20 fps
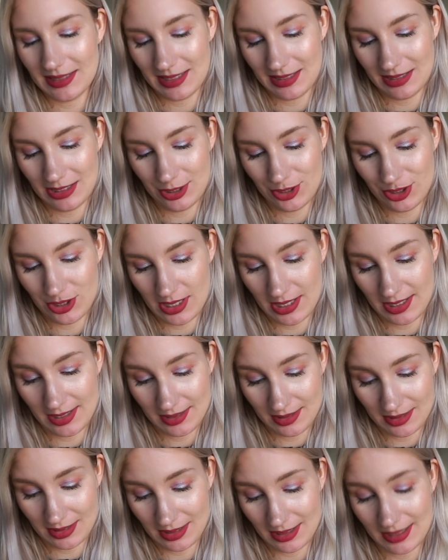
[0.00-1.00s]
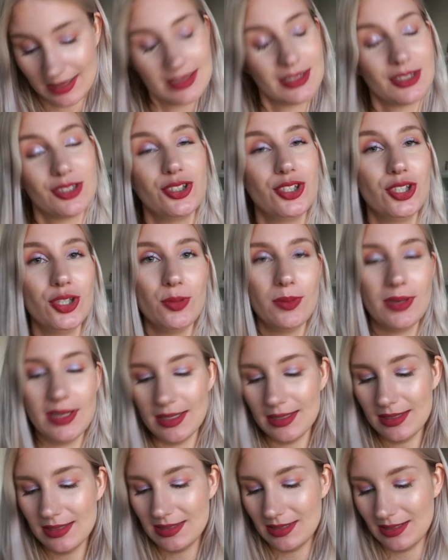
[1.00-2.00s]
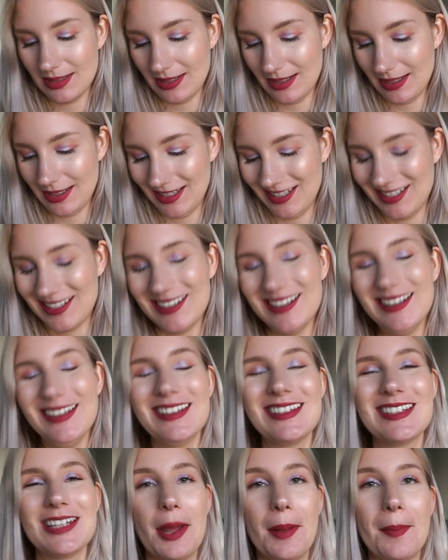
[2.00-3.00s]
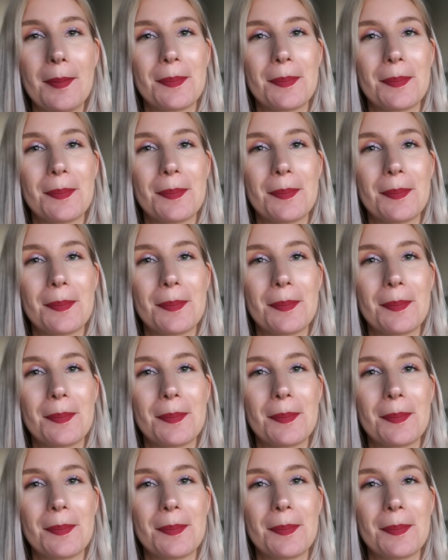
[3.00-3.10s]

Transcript: and the shade Let's Do It is